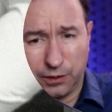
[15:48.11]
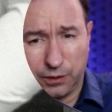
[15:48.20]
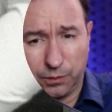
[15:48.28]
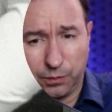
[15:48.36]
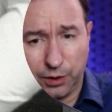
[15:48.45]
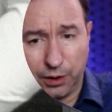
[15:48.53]

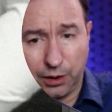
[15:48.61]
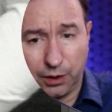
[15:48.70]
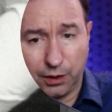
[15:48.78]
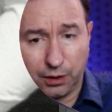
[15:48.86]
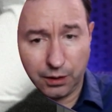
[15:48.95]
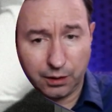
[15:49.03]
to
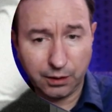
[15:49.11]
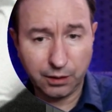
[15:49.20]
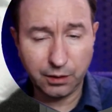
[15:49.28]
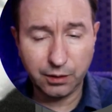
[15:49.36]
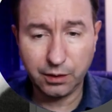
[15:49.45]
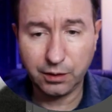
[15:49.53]
be
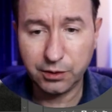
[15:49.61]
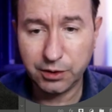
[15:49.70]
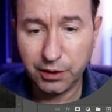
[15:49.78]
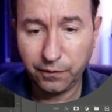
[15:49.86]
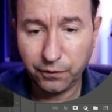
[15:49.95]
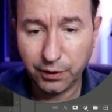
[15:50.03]

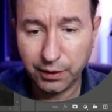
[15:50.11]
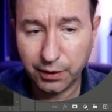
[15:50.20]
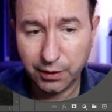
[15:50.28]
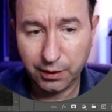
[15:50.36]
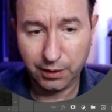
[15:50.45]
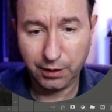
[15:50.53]

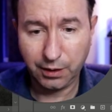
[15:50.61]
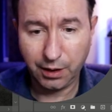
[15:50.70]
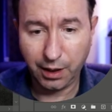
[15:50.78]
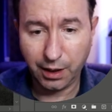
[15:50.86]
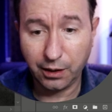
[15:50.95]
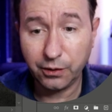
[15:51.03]
different.
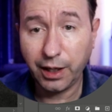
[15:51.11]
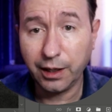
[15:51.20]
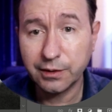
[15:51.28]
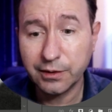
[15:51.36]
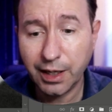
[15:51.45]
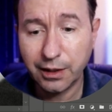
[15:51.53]
Yeah,
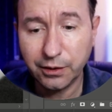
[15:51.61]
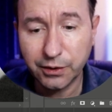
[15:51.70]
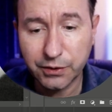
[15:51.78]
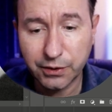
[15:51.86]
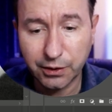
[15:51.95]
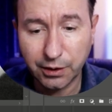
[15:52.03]
okay, that
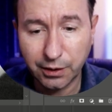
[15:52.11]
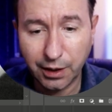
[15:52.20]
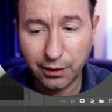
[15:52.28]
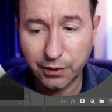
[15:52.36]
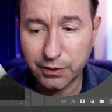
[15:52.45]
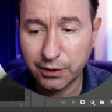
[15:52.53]
looks good.
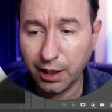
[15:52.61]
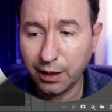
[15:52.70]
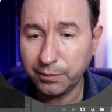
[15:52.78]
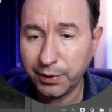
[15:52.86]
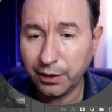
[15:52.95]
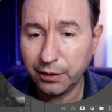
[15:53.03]
That looks a
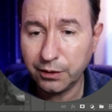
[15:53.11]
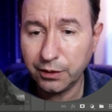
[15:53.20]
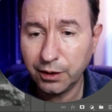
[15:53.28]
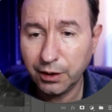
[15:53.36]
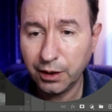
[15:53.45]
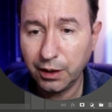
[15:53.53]
lot better.
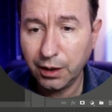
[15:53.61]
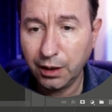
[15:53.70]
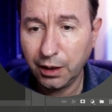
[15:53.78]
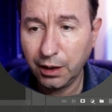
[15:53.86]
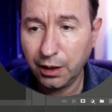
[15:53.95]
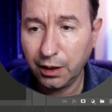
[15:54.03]

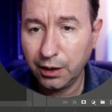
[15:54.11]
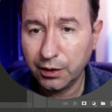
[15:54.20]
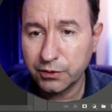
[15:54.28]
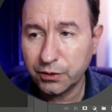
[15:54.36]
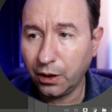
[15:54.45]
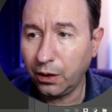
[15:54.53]

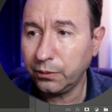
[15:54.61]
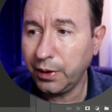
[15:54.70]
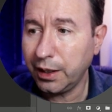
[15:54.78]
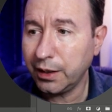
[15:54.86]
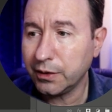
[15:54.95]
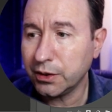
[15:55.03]
So
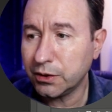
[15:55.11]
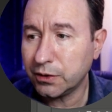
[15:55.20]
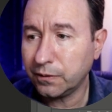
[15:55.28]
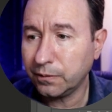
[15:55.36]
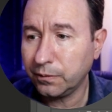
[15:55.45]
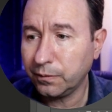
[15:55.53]
already
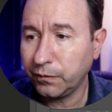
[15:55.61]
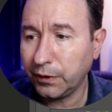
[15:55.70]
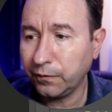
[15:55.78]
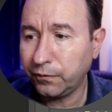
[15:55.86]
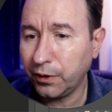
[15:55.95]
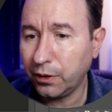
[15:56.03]
this
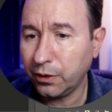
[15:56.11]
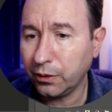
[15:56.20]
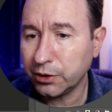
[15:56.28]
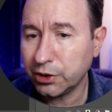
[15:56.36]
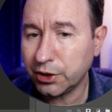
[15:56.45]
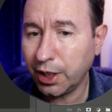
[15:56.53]

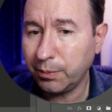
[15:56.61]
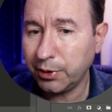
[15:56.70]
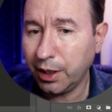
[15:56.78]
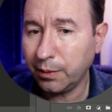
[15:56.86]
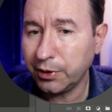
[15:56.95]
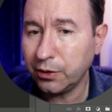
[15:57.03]
photo is
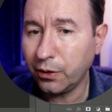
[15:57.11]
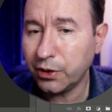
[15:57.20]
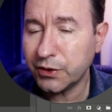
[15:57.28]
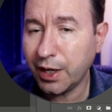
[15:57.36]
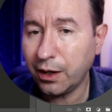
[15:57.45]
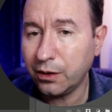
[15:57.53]
shaping up. And
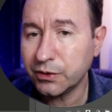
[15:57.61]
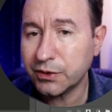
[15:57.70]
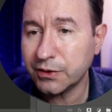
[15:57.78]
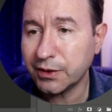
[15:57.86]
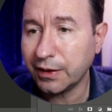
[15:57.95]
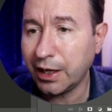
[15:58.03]
notice how,
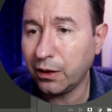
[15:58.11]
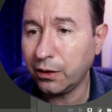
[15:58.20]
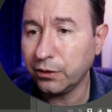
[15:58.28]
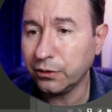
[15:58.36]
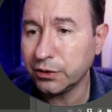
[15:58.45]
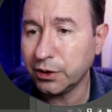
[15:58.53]
since I got
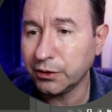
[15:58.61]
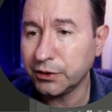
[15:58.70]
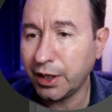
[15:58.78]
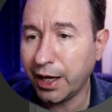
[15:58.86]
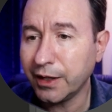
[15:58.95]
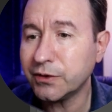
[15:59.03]
all those little
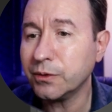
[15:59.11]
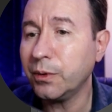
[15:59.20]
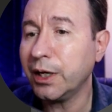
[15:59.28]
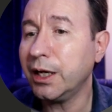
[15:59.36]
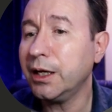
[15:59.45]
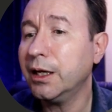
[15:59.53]
dots
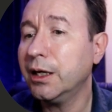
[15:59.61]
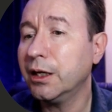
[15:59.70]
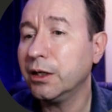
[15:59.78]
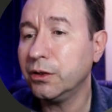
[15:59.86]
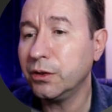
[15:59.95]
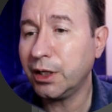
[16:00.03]
away,
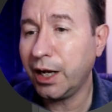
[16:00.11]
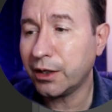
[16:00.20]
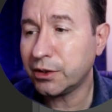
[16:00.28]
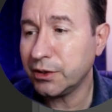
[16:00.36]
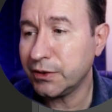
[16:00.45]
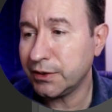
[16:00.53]
you can
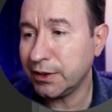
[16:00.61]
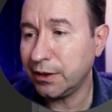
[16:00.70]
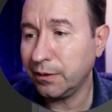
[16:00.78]
actually see